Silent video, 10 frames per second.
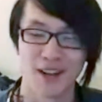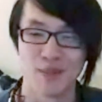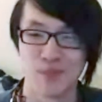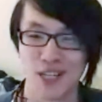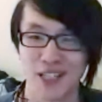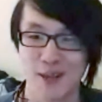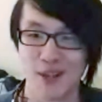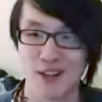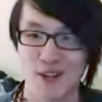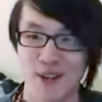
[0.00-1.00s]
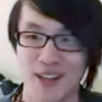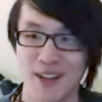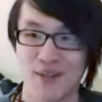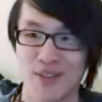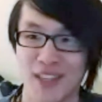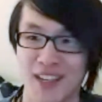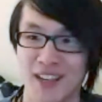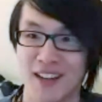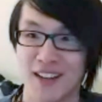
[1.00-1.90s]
Um, just let me know if the